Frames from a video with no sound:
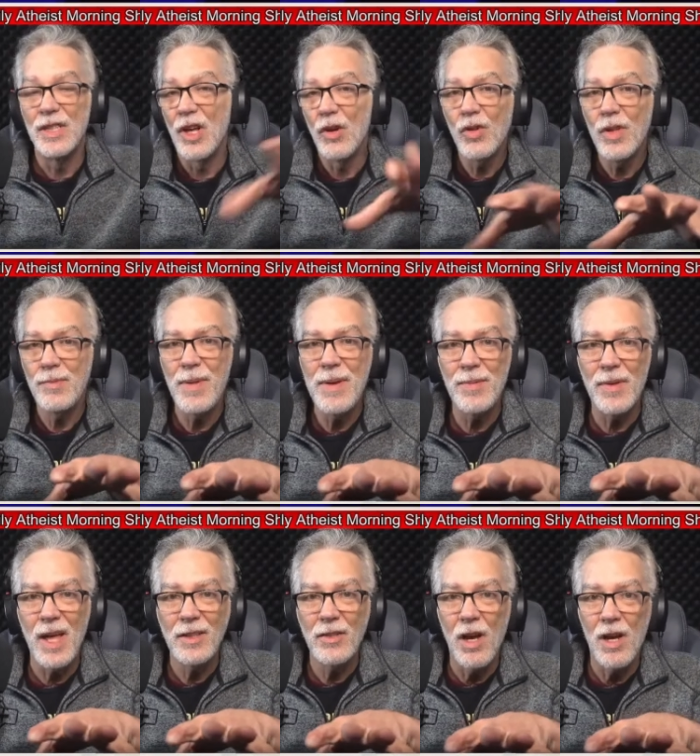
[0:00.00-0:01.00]
The only people
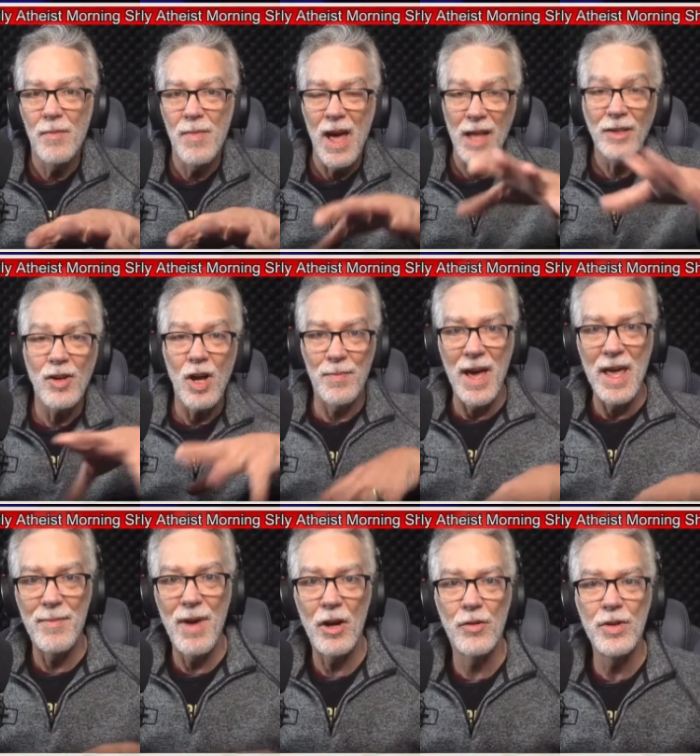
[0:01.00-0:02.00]
I talk about, I talk bad
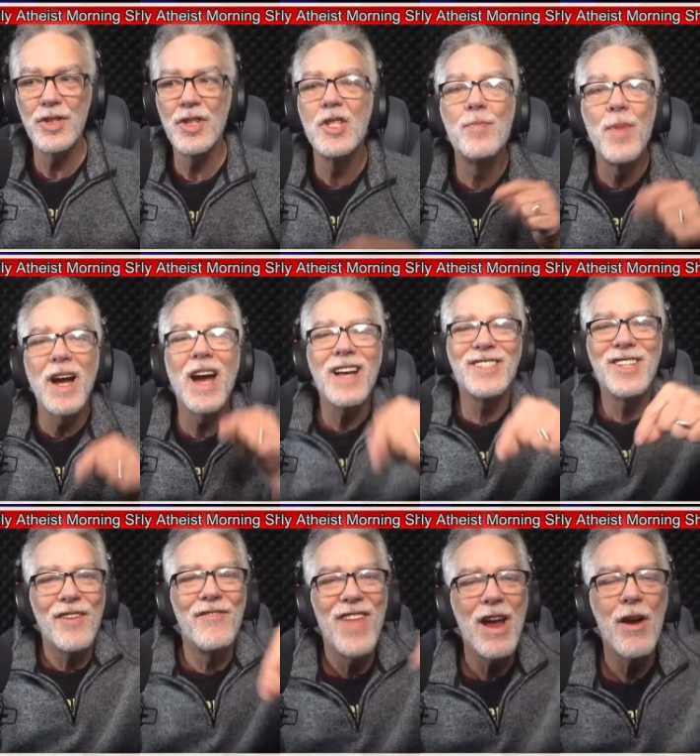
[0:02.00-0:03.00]
about Christians because
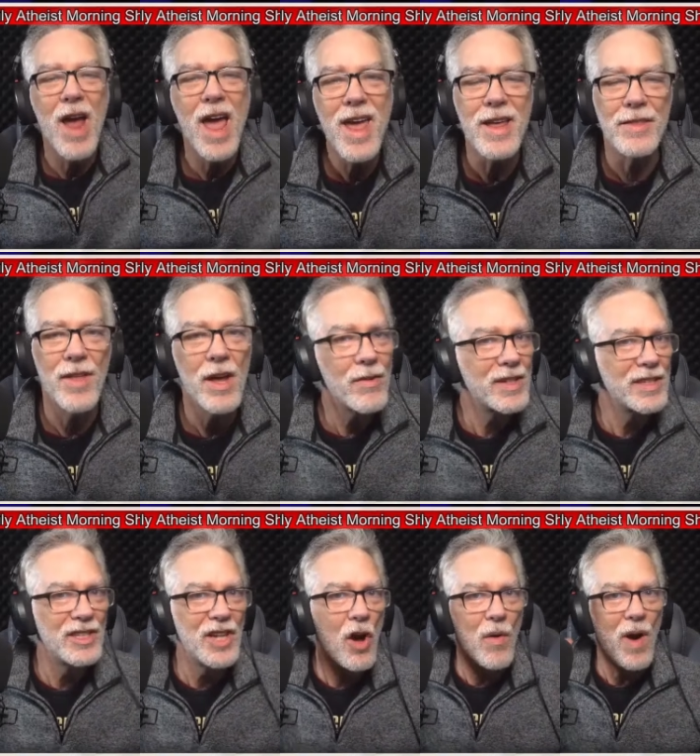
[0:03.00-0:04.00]
of their hate. There is
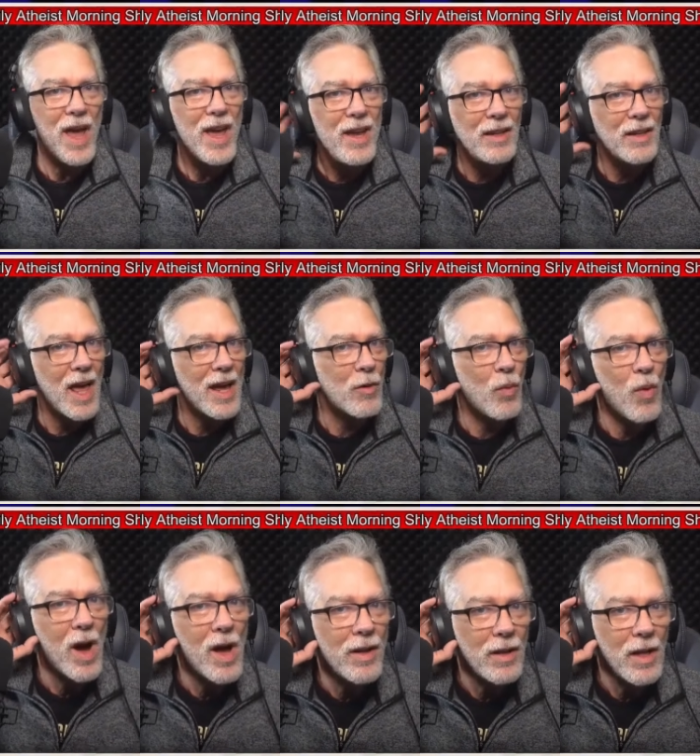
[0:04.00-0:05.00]
no hate like
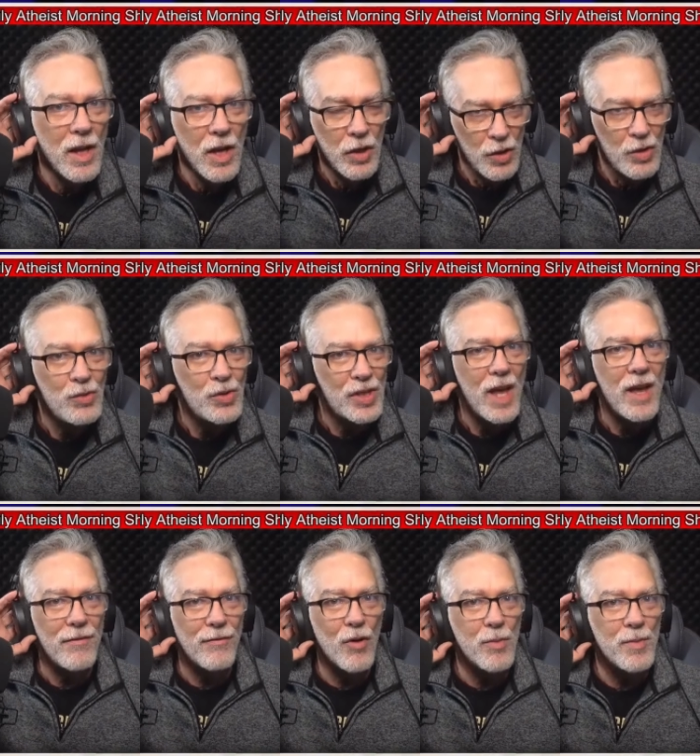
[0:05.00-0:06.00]
what? You say
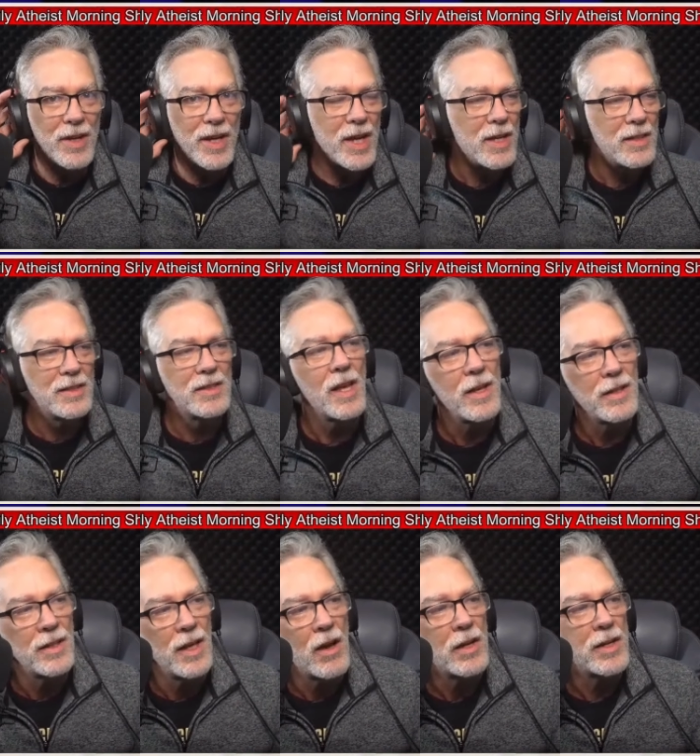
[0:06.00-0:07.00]
it for me, kids. Say it in
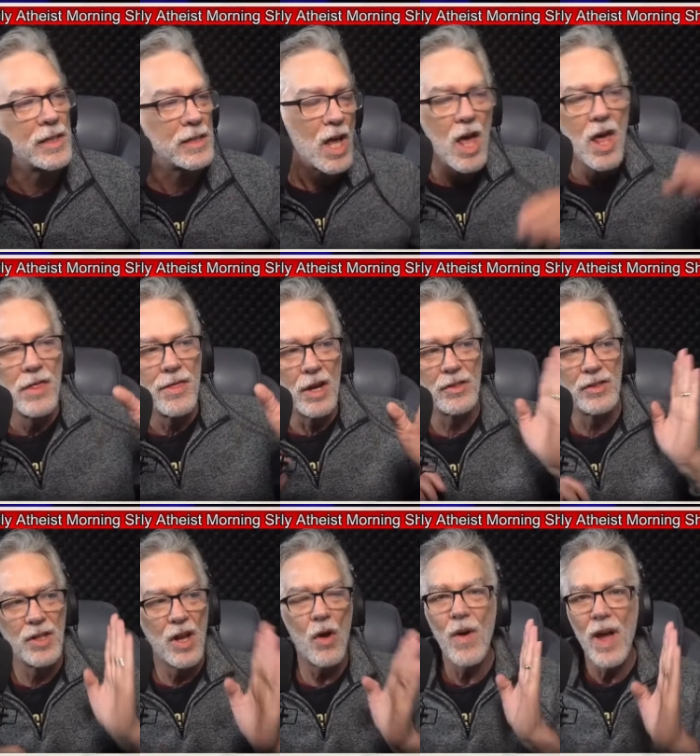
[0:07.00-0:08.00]
the audience. There's
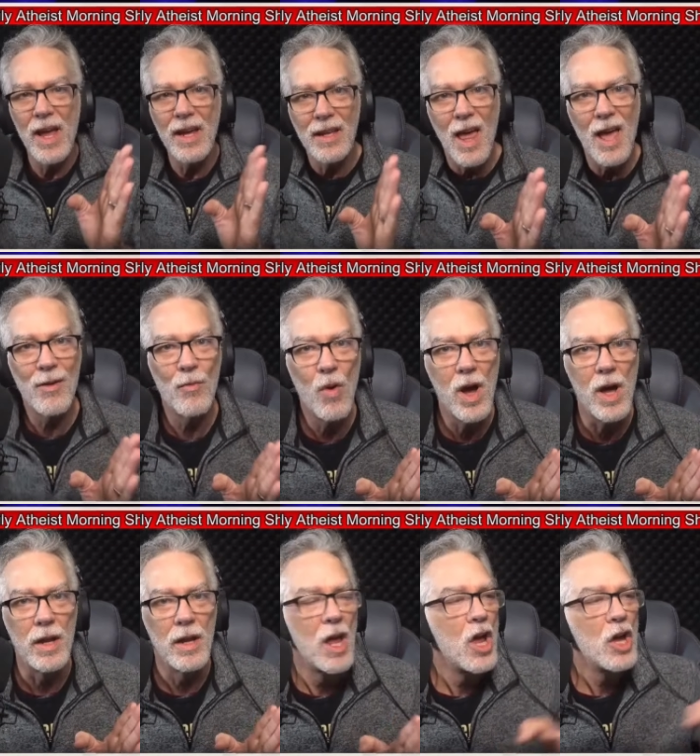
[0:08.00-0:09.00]
no hate like
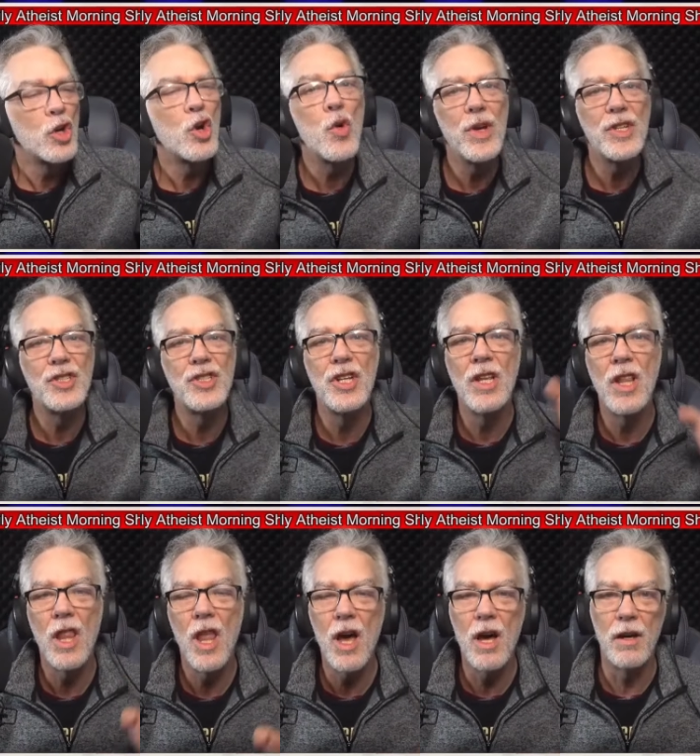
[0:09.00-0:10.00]
what? Christian
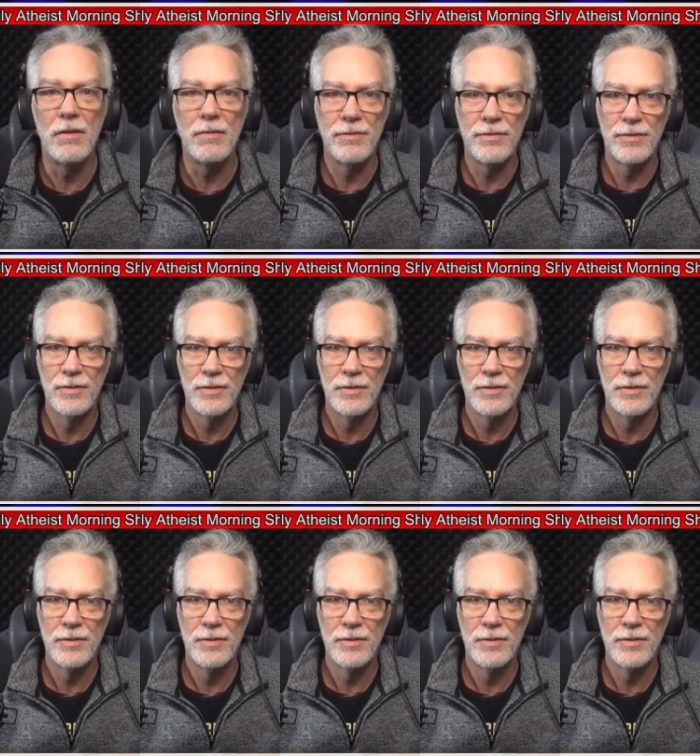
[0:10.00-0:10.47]
love.